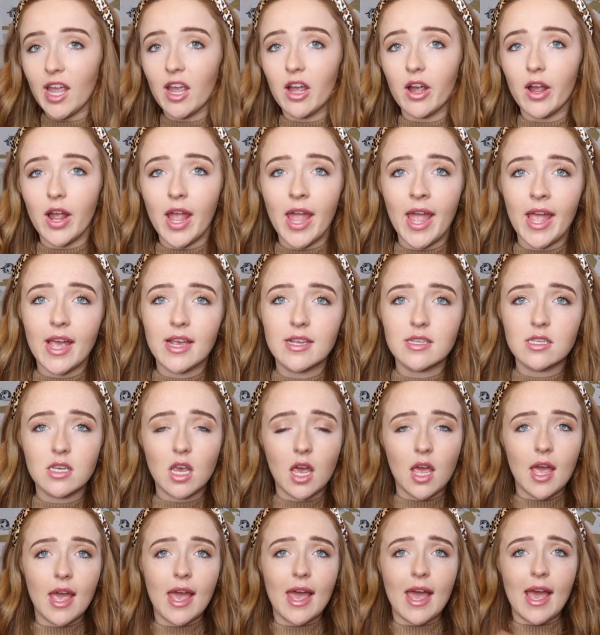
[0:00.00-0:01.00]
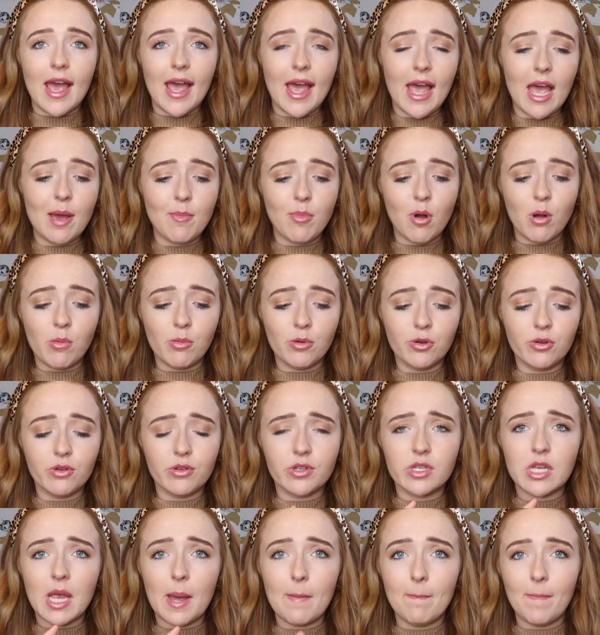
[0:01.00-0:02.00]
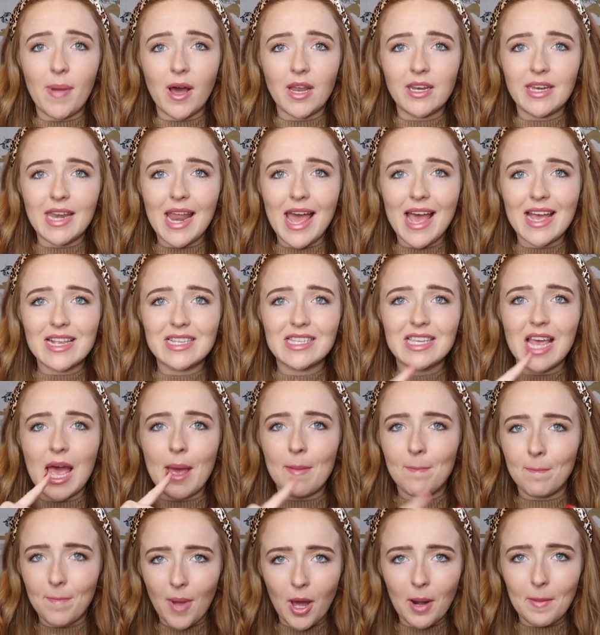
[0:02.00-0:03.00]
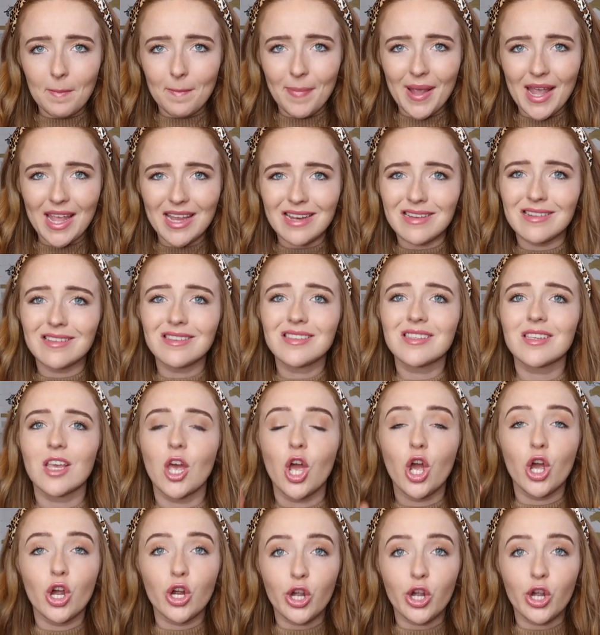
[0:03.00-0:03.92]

here is hair bubbles, bun nets, and bun pins.